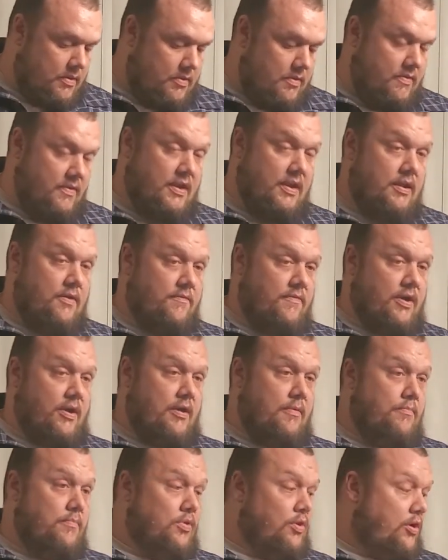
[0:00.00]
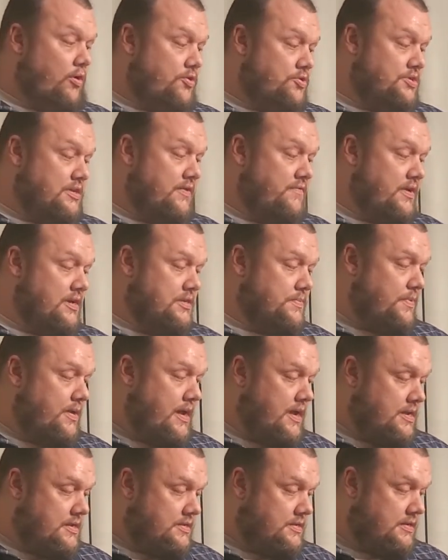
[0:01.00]
They need a very large living
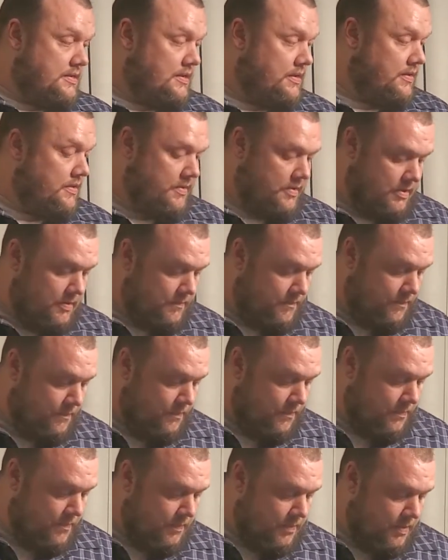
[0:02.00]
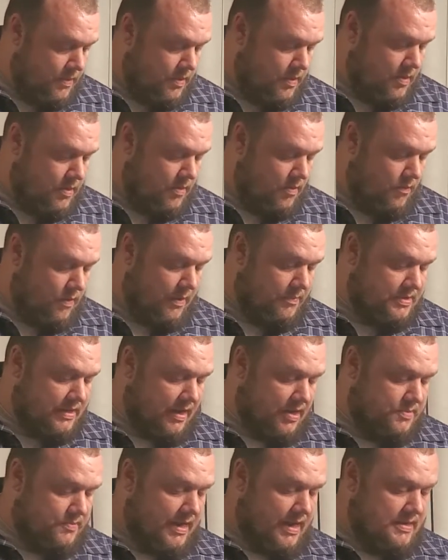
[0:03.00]
space.
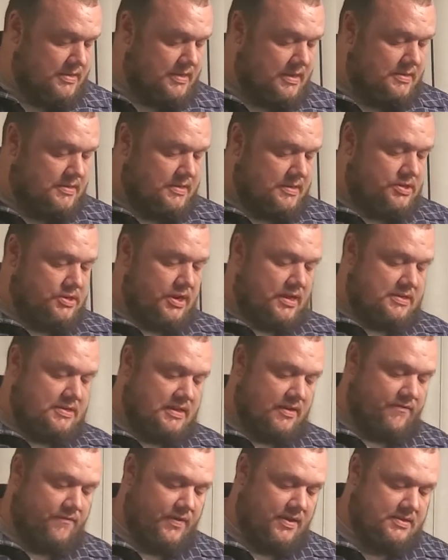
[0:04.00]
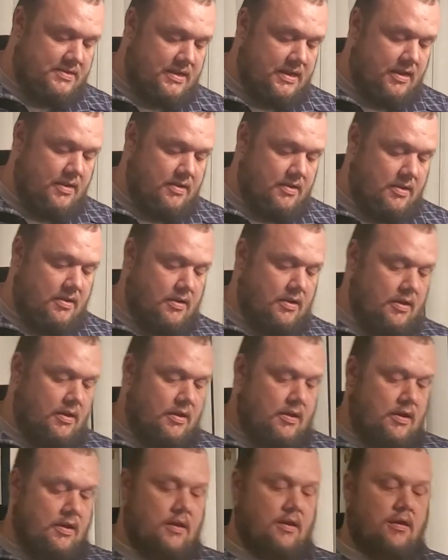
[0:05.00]
Reptiles Magazine suggests that fencing
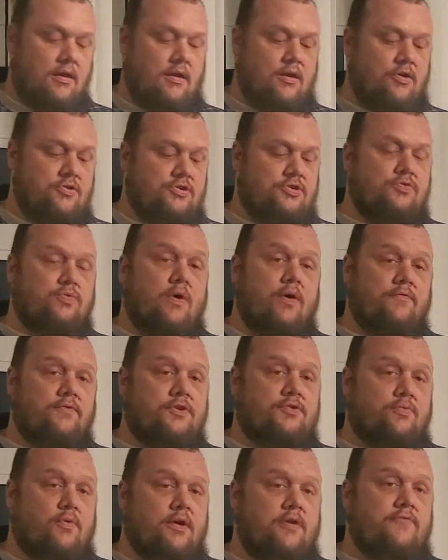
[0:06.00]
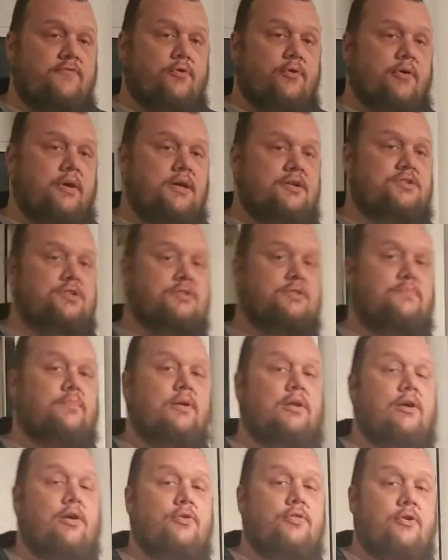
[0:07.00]
goes 12 to 24 inches
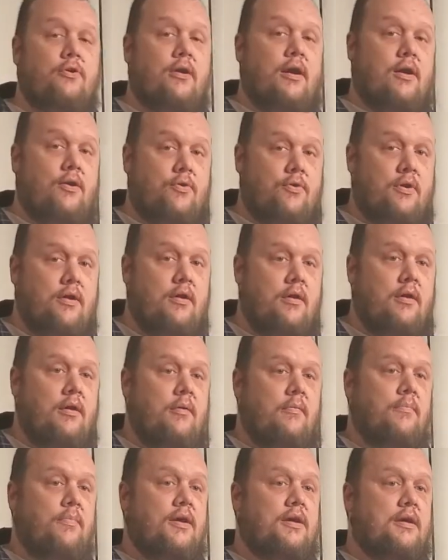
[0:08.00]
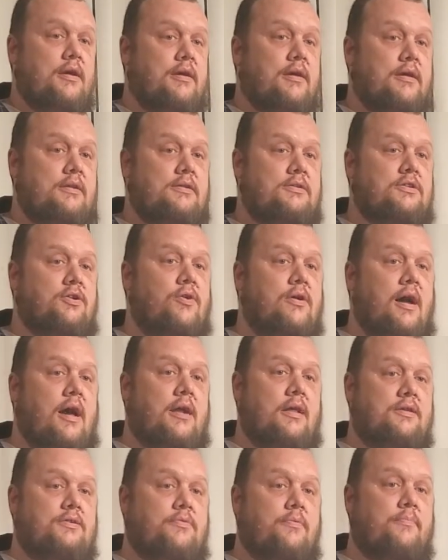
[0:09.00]
below the ground because
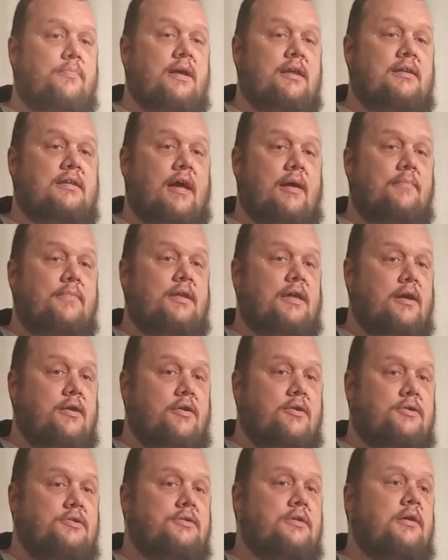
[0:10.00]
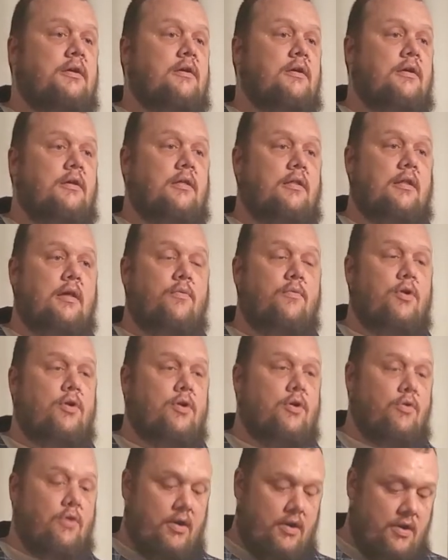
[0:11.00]
Sulcatas are big time diggers. They will
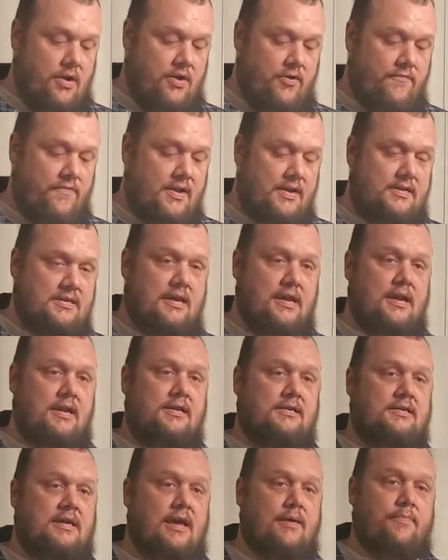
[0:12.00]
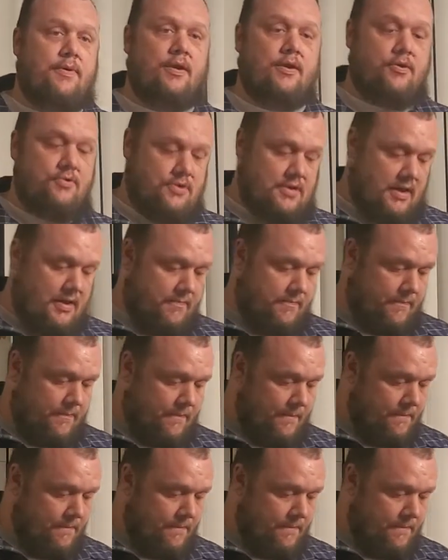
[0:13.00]
go under your fencing and escape in no time.